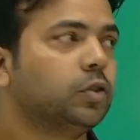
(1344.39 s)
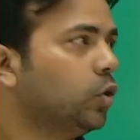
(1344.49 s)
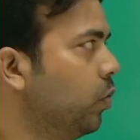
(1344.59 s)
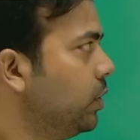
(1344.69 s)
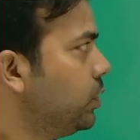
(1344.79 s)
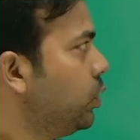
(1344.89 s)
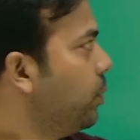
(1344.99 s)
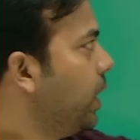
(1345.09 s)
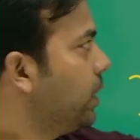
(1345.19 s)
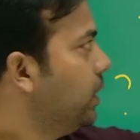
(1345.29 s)
So once you
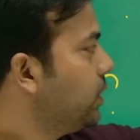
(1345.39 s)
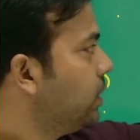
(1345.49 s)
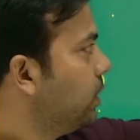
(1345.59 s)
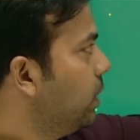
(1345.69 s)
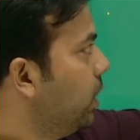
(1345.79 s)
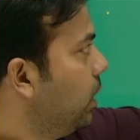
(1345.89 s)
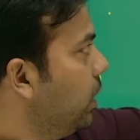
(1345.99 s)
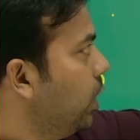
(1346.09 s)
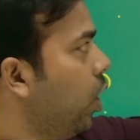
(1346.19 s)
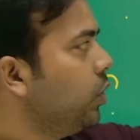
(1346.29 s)
break this,
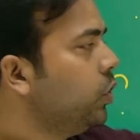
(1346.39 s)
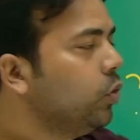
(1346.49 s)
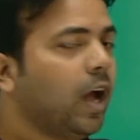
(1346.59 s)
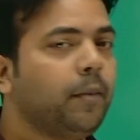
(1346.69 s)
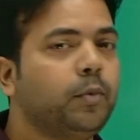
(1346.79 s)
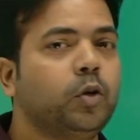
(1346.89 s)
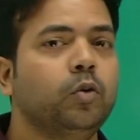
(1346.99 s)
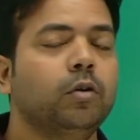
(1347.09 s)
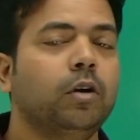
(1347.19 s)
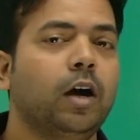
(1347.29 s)
now you have
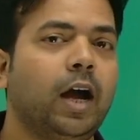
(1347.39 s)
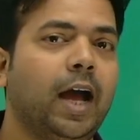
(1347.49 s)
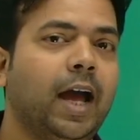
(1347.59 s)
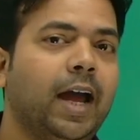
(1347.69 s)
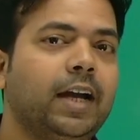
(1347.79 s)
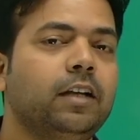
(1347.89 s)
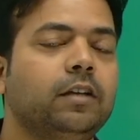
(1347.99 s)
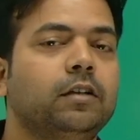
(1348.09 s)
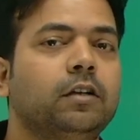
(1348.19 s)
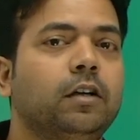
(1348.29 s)
to
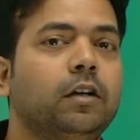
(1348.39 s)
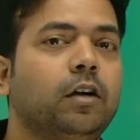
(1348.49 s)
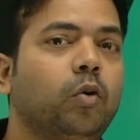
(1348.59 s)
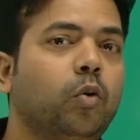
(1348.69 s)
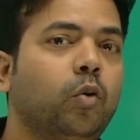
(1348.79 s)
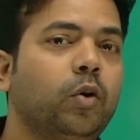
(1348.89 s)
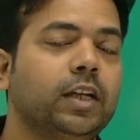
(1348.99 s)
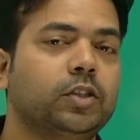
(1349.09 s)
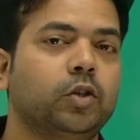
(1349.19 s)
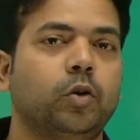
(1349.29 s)
add
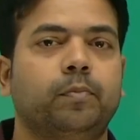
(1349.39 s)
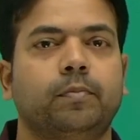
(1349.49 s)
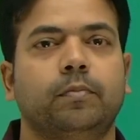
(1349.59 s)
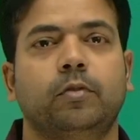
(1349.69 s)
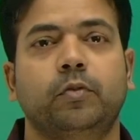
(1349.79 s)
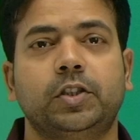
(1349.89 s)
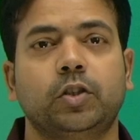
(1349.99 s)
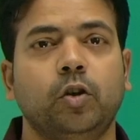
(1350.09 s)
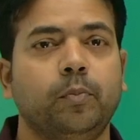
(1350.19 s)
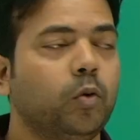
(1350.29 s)
OH group. Which
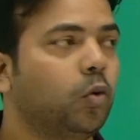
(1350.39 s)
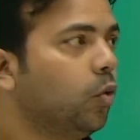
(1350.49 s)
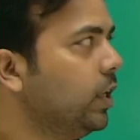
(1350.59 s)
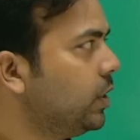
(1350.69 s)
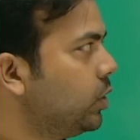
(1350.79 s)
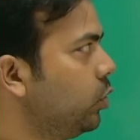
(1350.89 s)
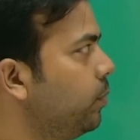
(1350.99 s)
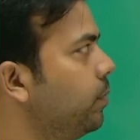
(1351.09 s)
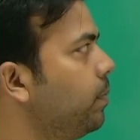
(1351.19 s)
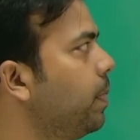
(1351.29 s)
group? OH
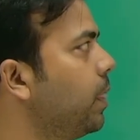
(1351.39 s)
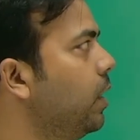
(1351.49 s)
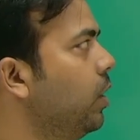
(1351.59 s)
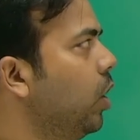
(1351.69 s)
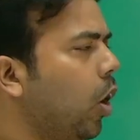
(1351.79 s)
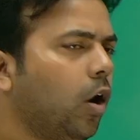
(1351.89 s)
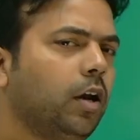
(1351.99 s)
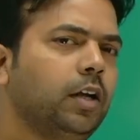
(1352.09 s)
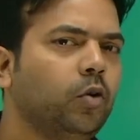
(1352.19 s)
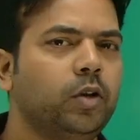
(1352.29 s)
group.
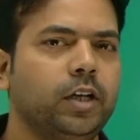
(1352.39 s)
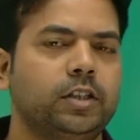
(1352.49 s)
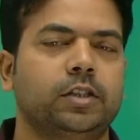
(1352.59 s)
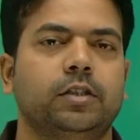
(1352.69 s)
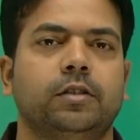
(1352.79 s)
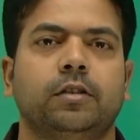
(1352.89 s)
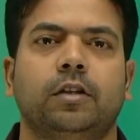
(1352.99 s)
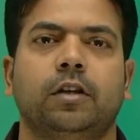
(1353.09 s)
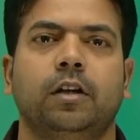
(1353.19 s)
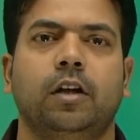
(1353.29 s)
Only OH.
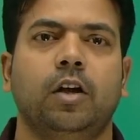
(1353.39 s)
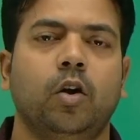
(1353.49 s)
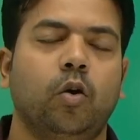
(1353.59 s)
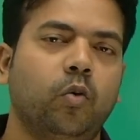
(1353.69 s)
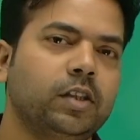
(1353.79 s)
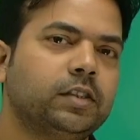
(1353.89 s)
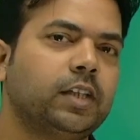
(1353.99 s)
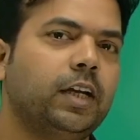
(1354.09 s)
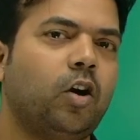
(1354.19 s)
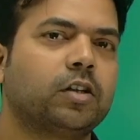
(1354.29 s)
One
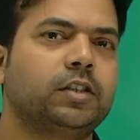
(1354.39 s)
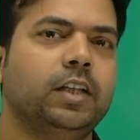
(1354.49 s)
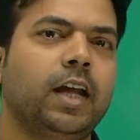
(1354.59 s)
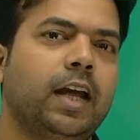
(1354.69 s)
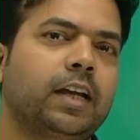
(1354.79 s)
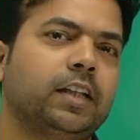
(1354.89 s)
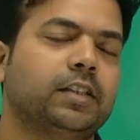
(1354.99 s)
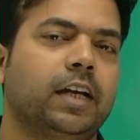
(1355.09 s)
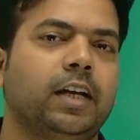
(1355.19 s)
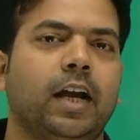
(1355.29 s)
side oxygen, another
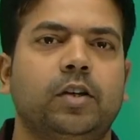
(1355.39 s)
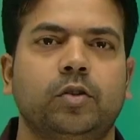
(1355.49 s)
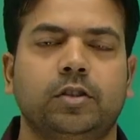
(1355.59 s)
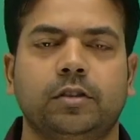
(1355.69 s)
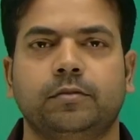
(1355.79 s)
side hydrogen.